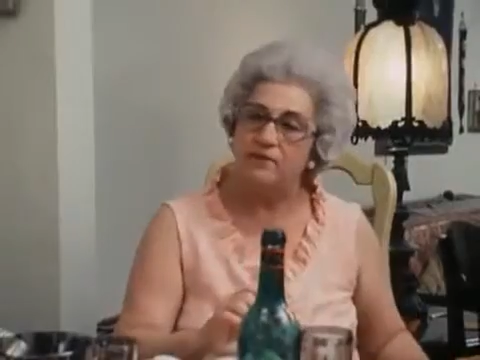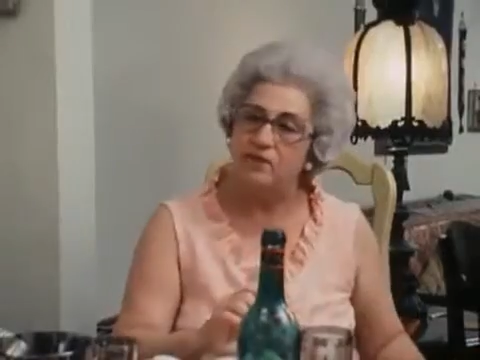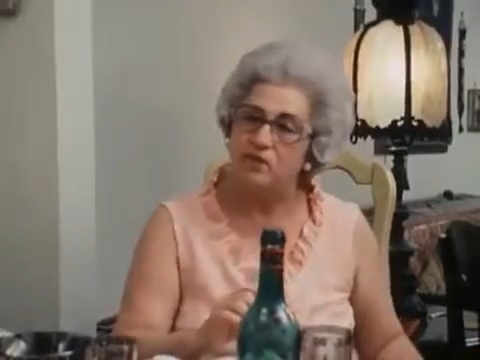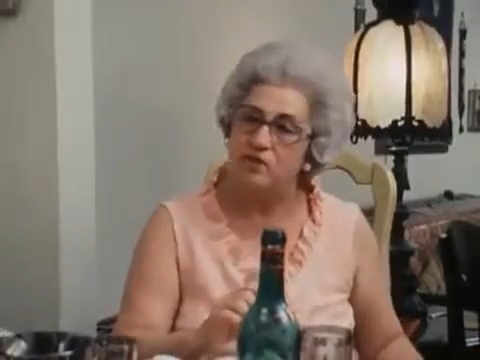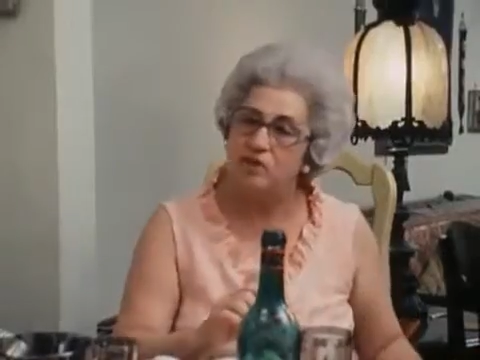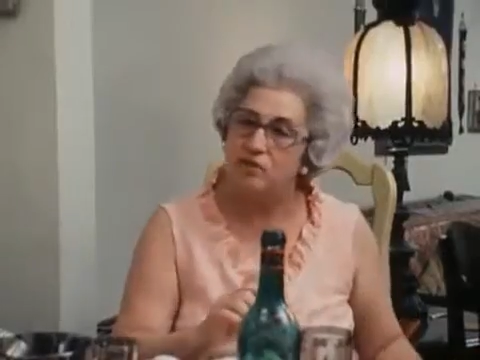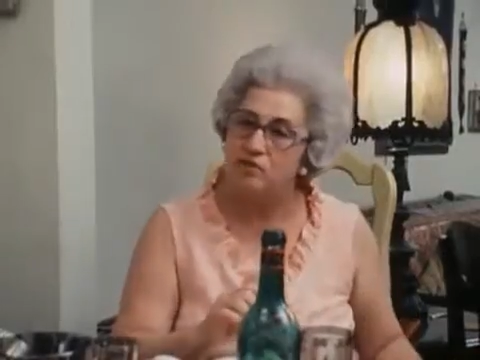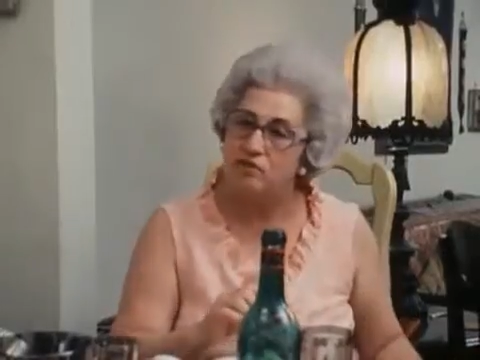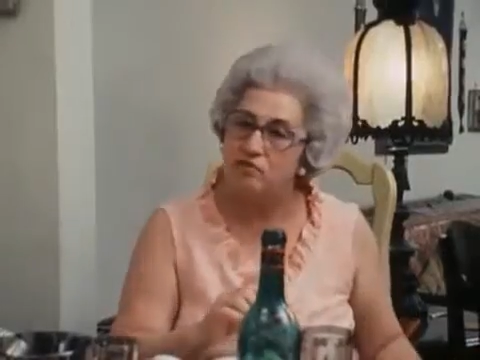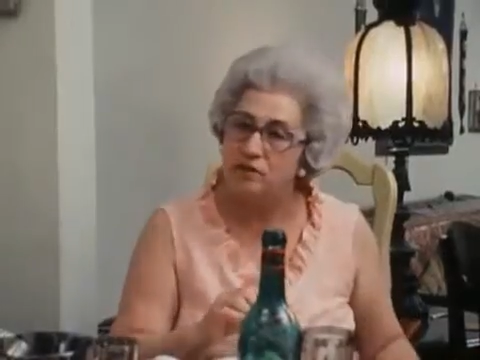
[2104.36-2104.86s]
the
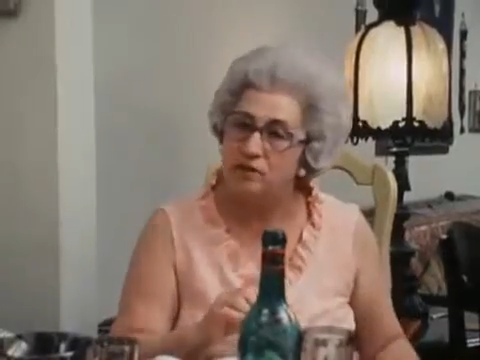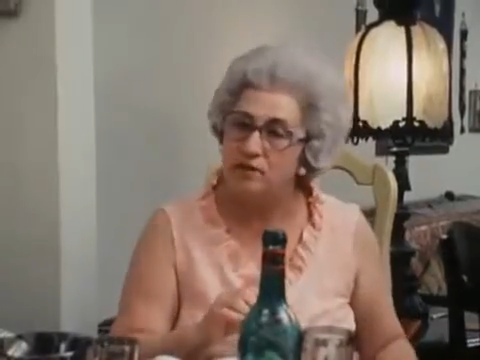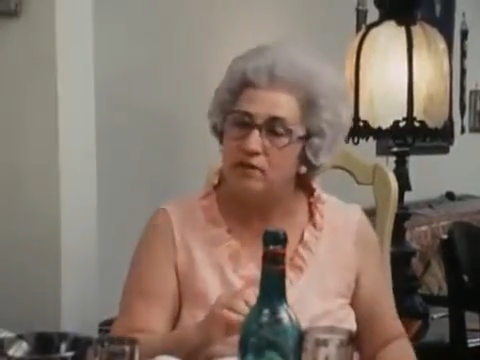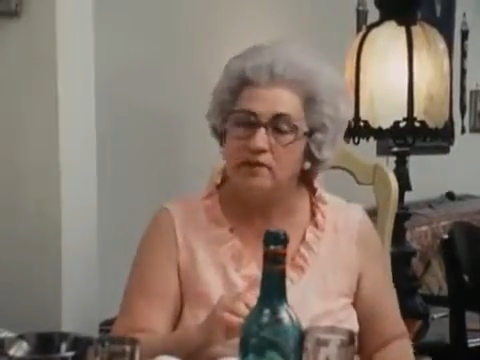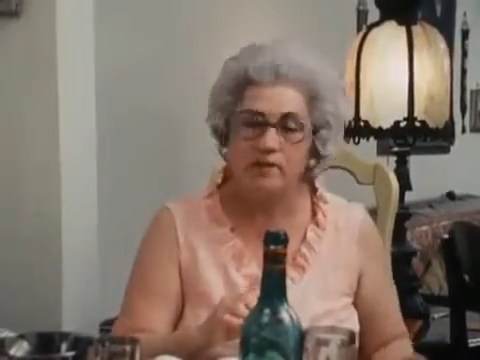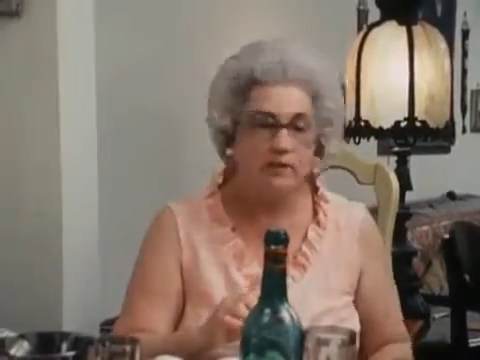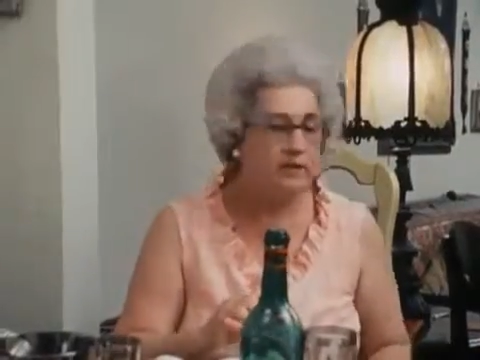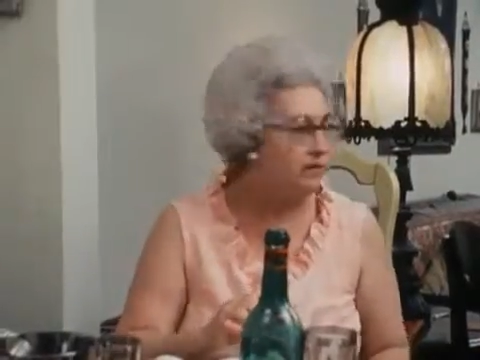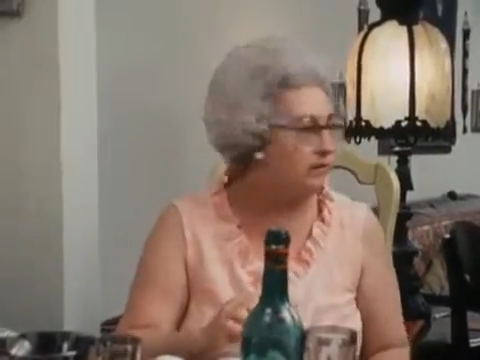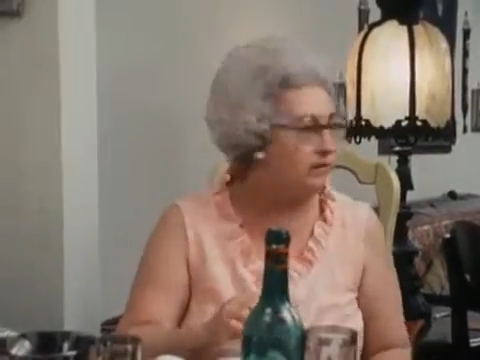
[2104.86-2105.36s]
children,
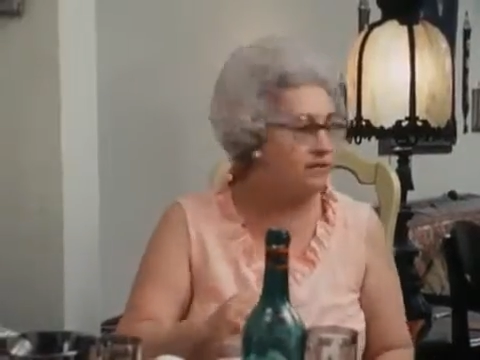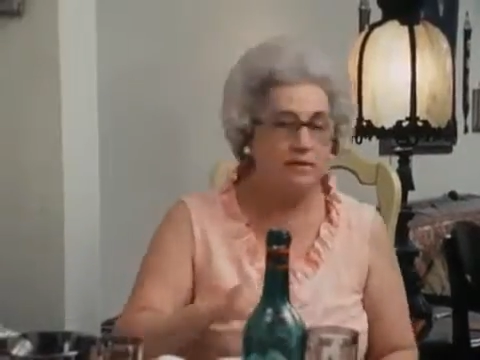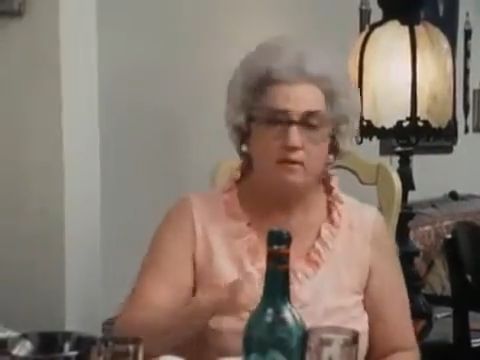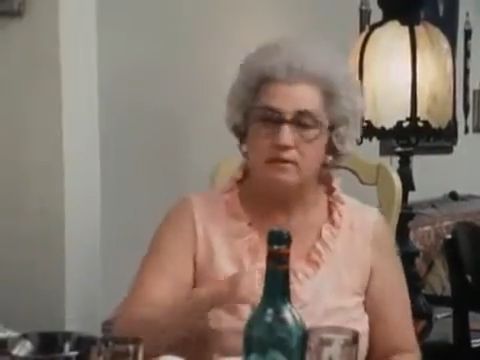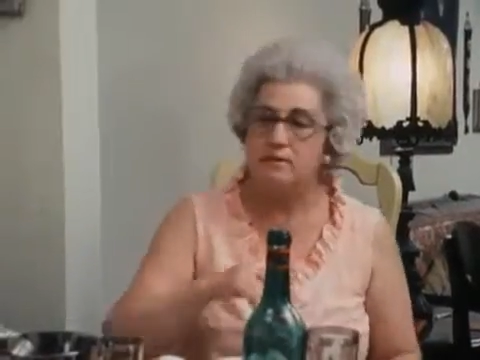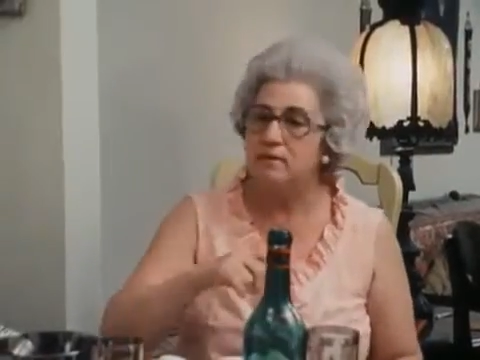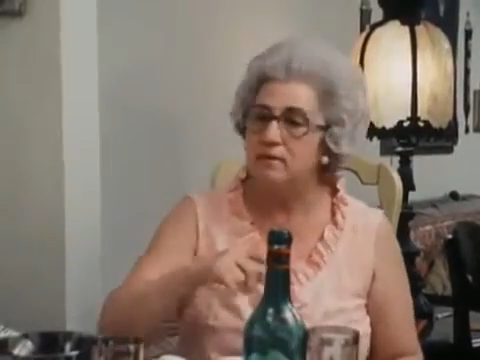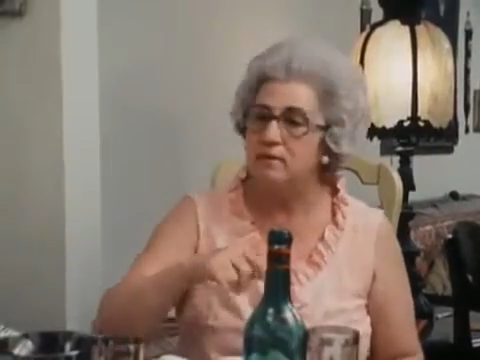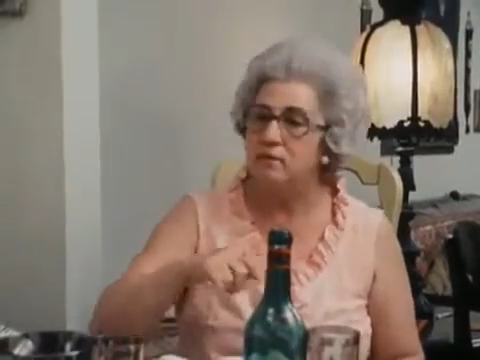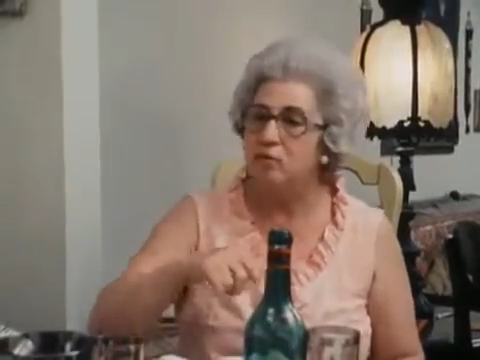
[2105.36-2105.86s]

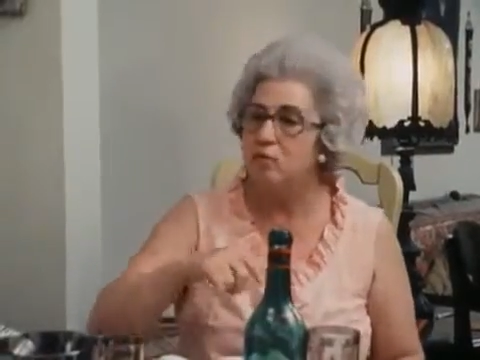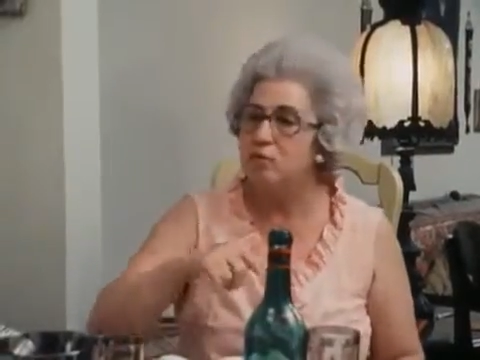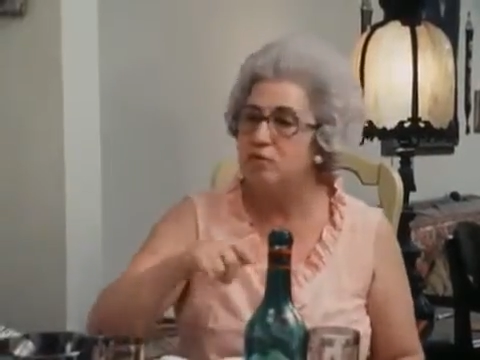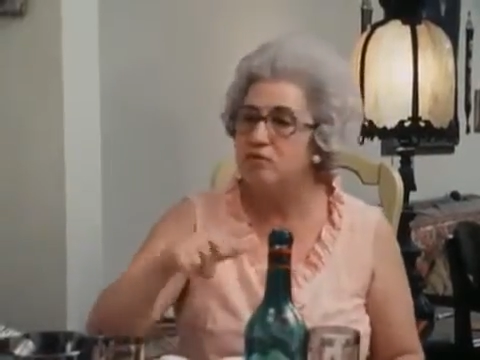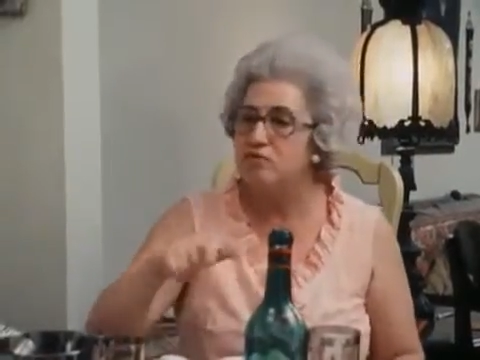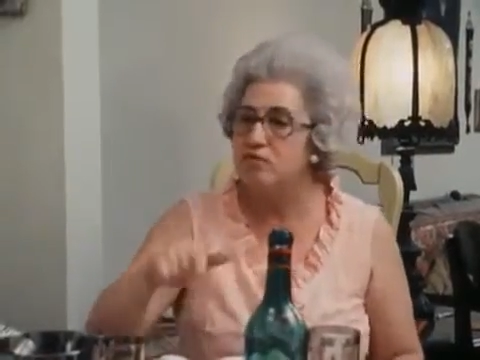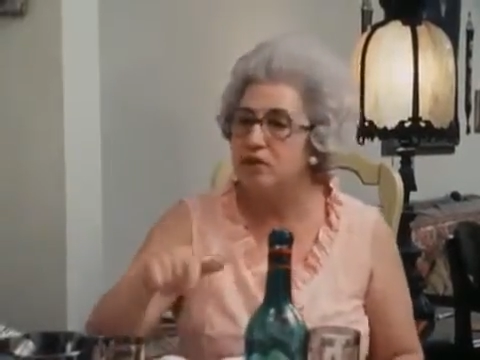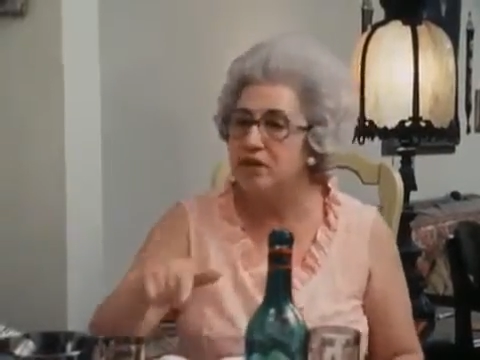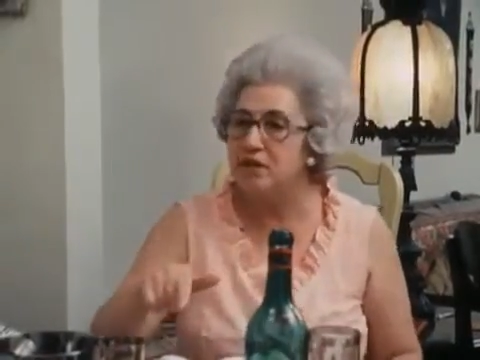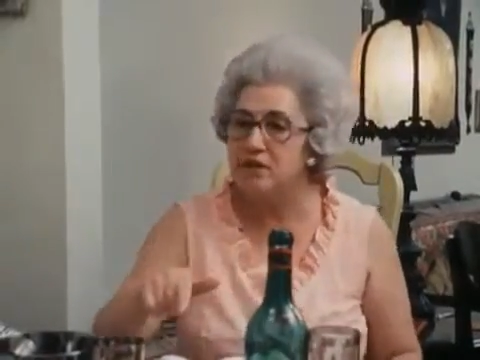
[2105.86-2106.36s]
who was
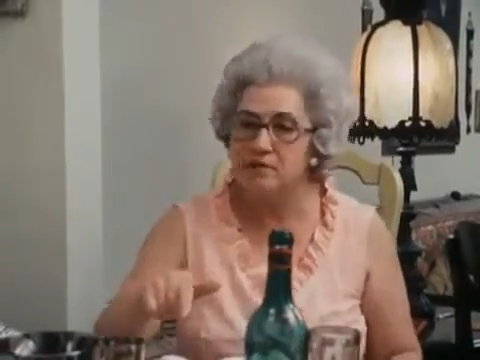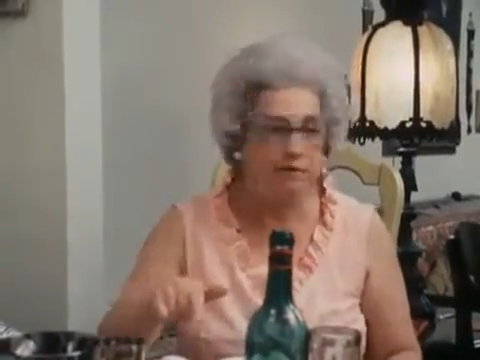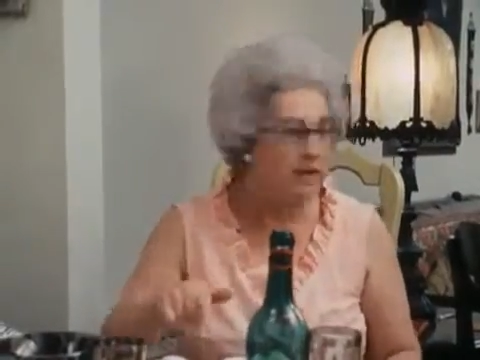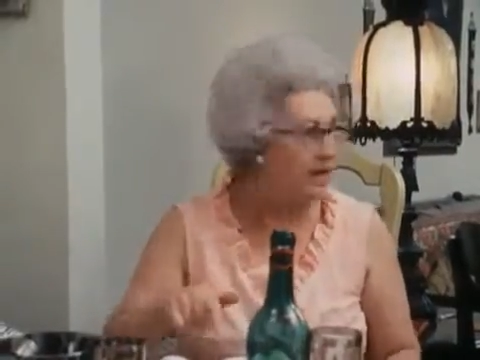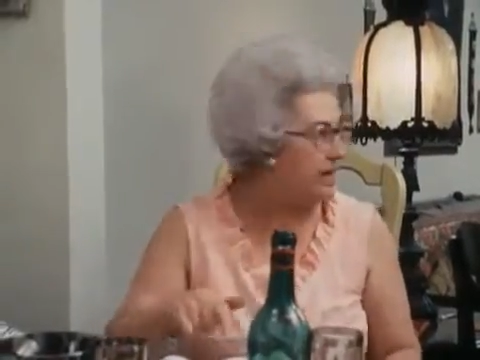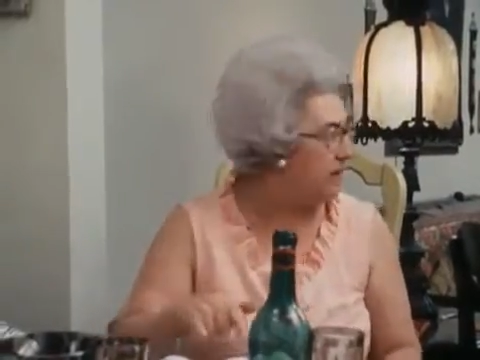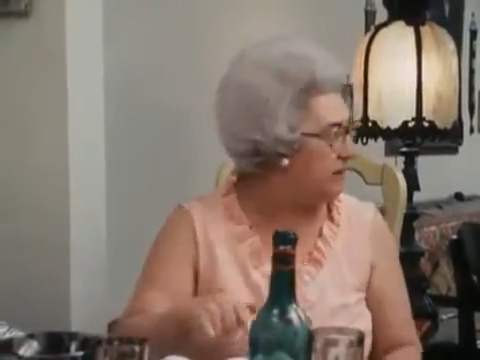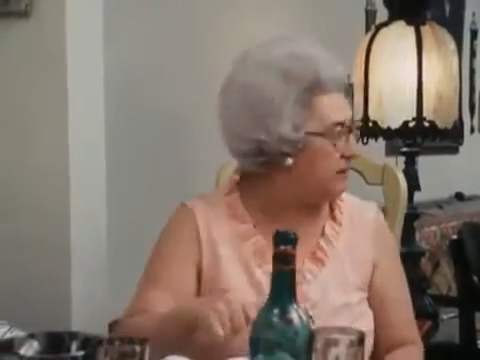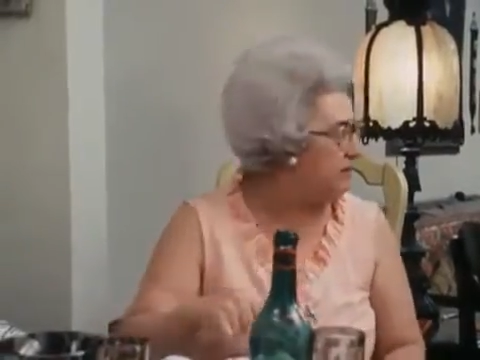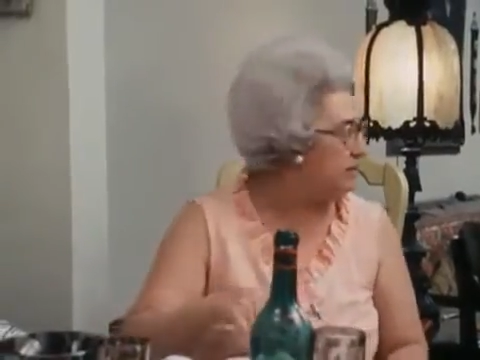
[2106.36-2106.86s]
running
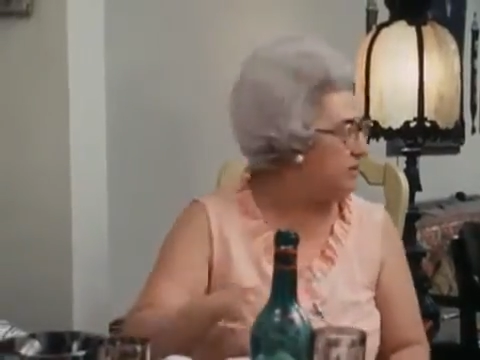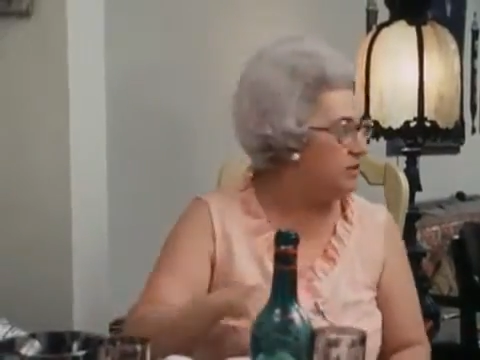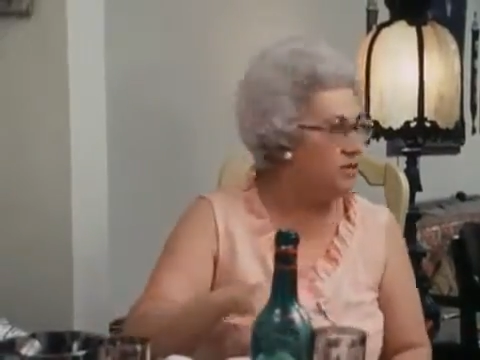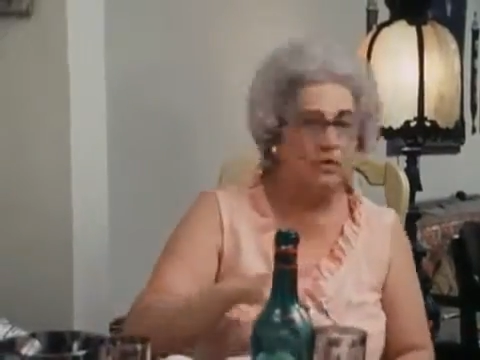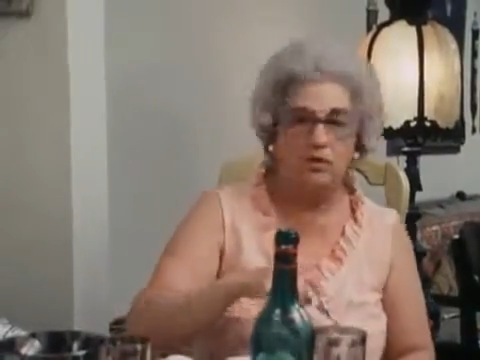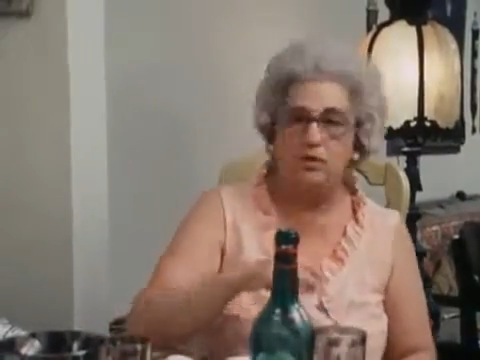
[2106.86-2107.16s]
around,